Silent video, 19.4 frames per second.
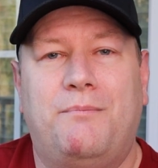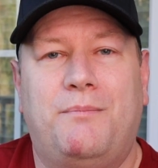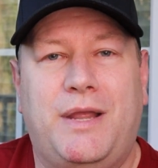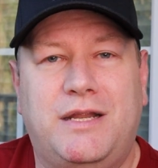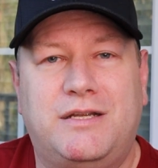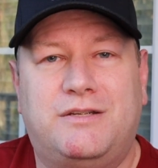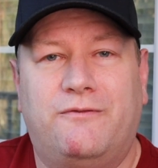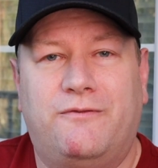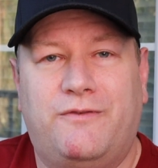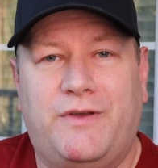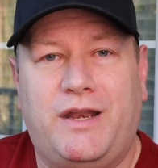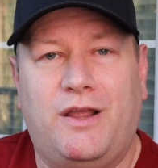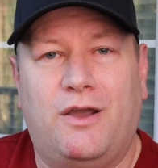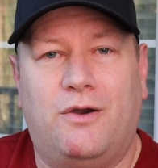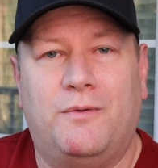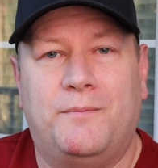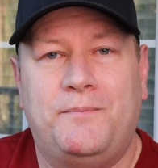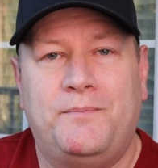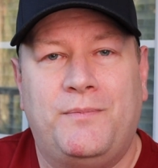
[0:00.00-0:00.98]
beach
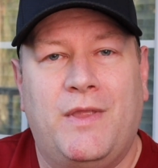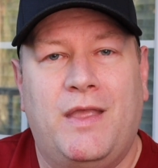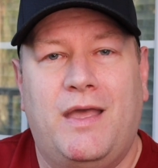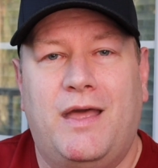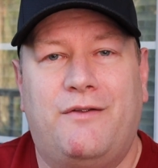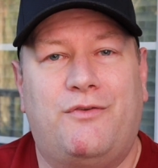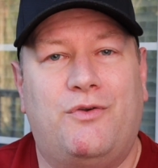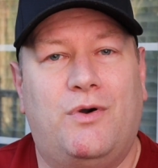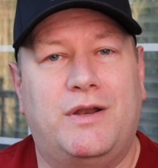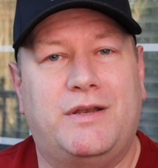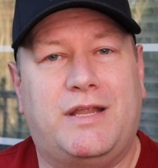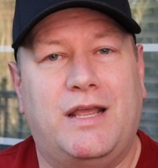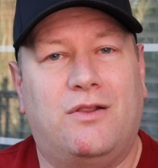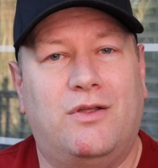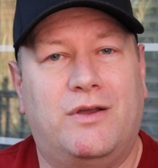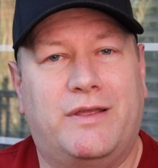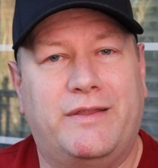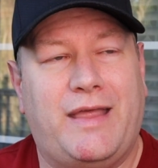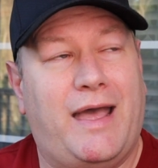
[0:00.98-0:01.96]
video, and if you want to take a
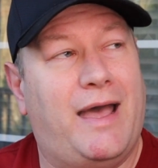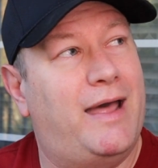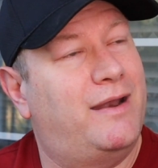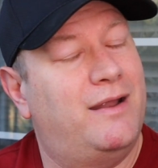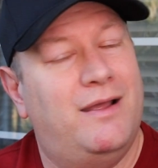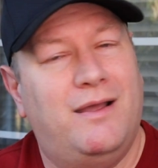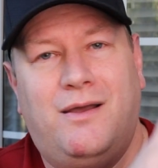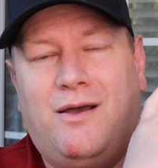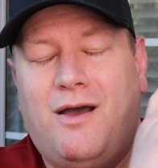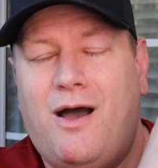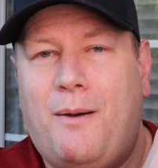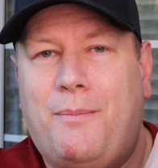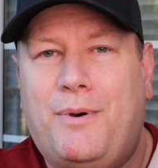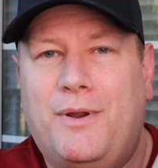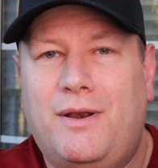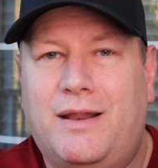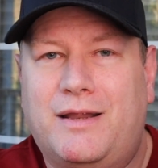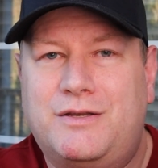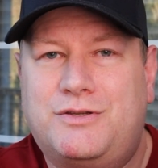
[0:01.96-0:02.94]
look at that, I'll
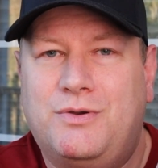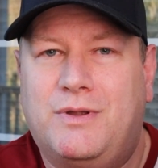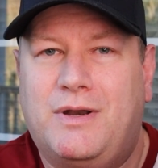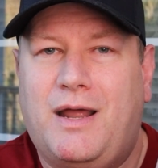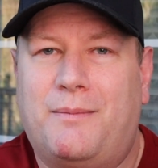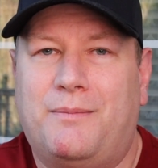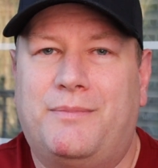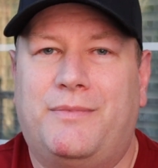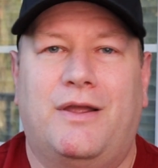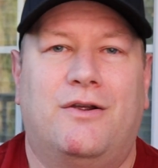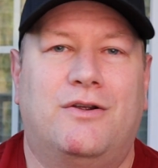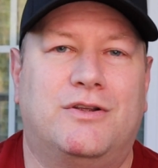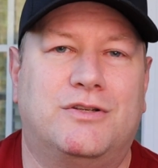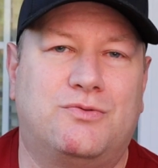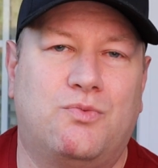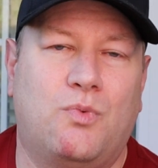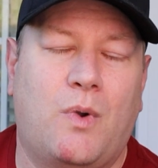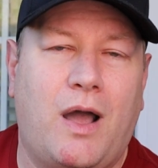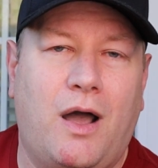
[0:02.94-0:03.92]
put a link to it up there
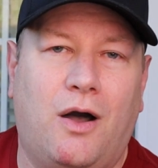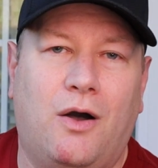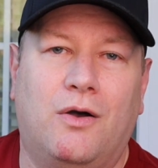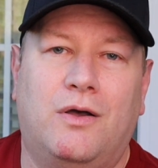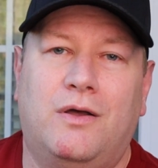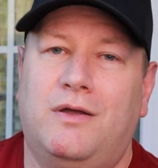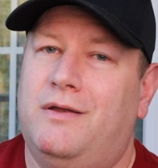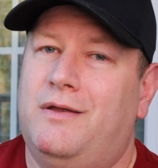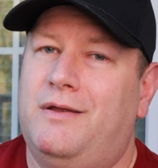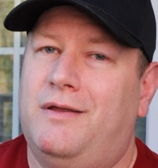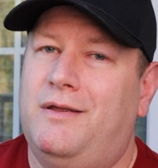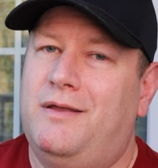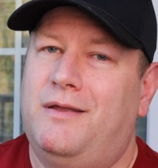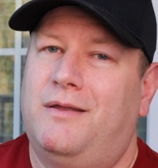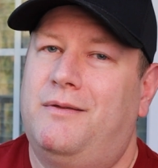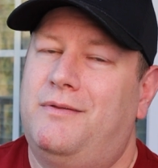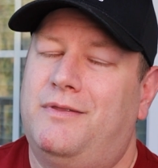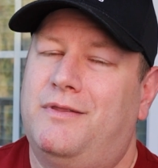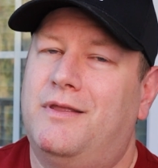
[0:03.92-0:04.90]
as well.
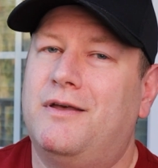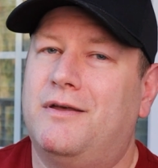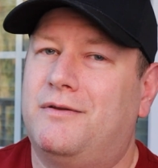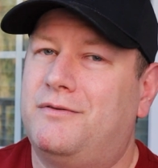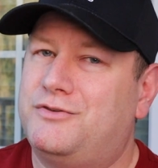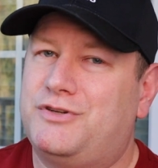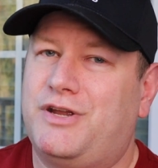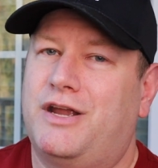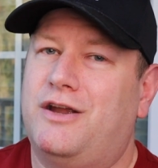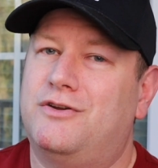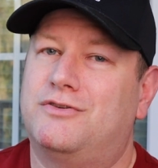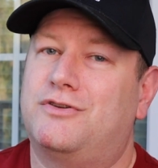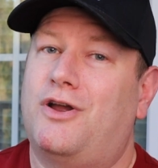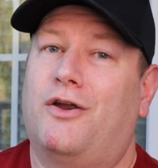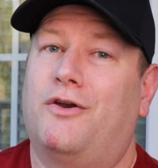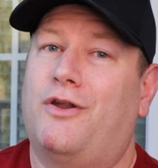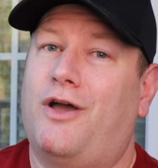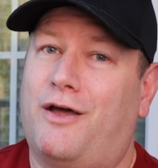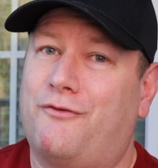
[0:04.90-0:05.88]
The chairs
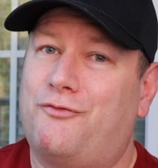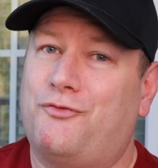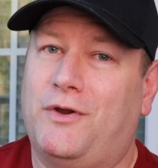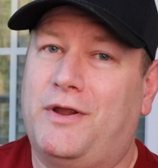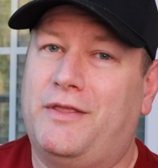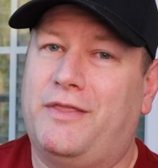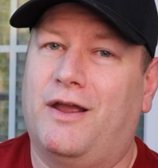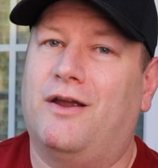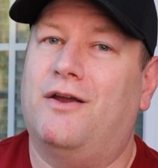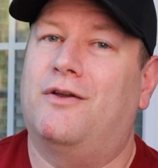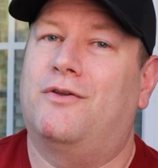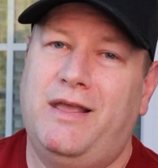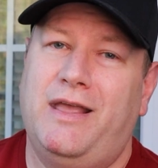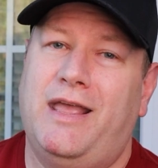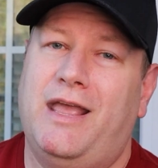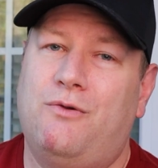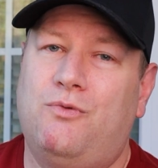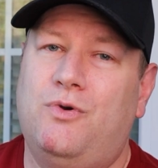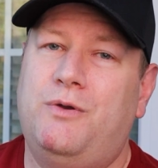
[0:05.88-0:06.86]
are not free there.
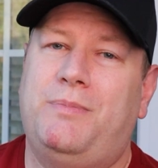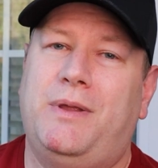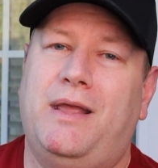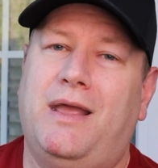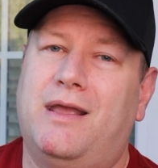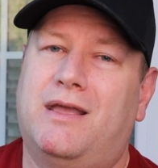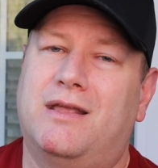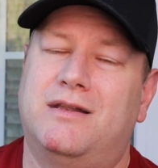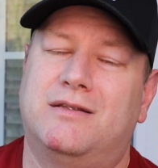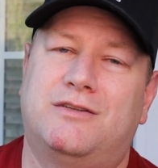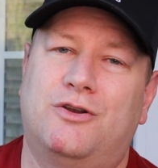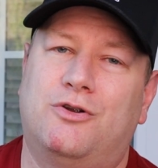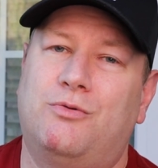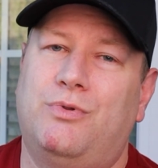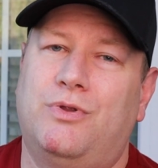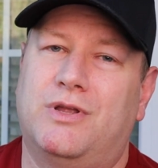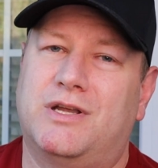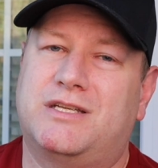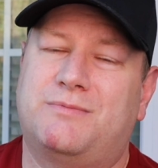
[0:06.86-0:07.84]
It would be a
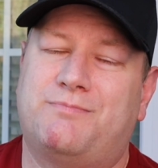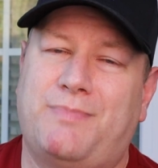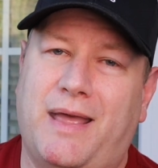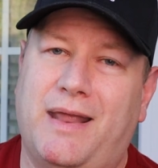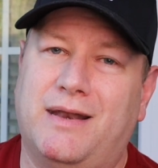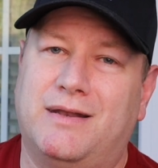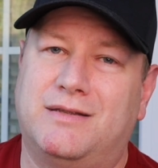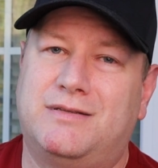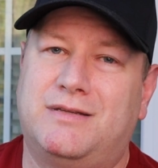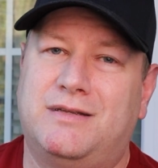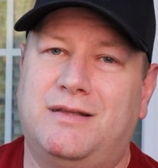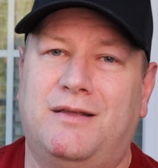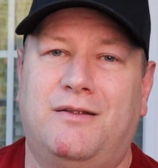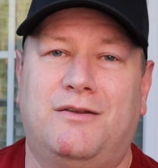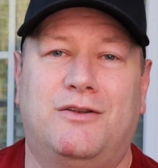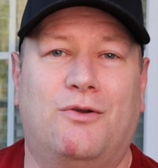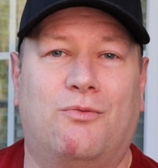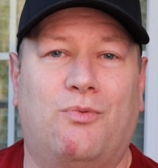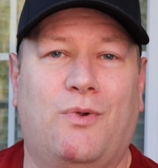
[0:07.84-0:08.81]
considerable expense
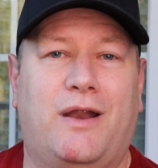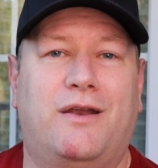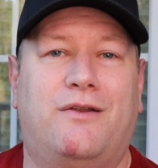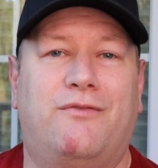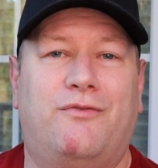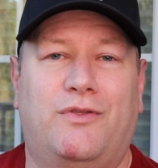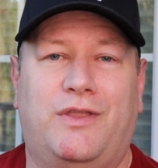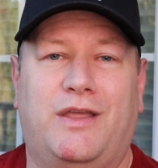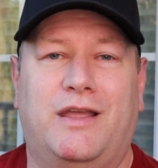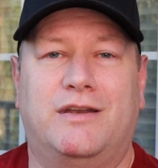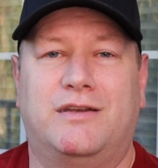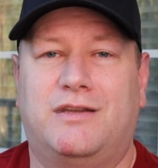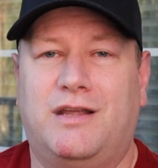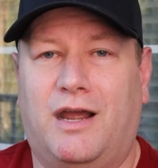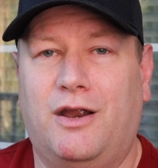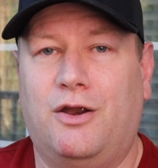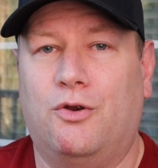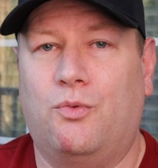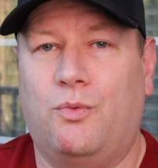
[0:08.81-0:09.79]
to rent for the
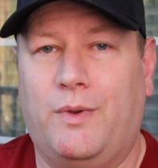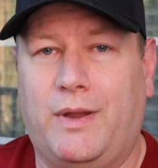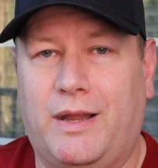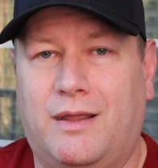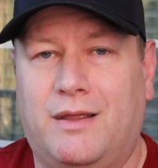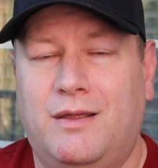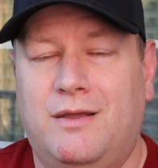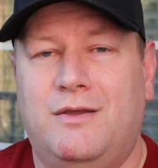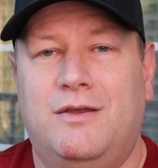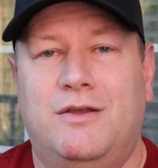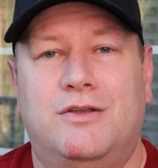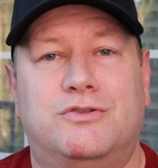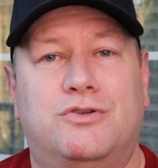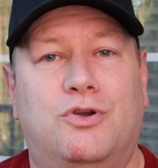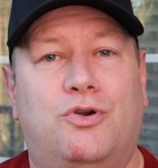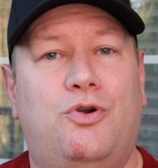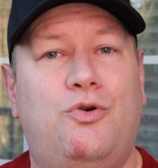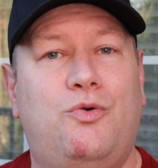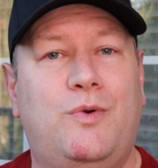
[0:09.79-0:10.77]
entire week.
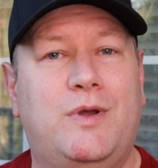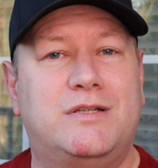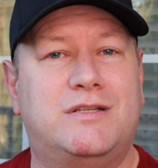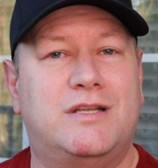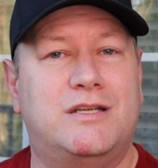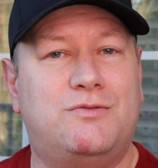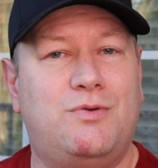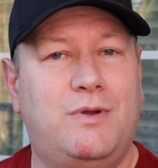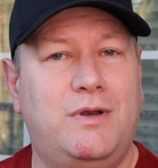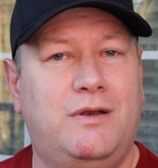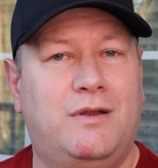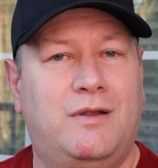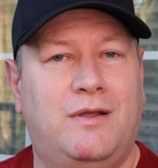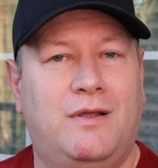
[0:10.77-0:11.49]
So who wins this one?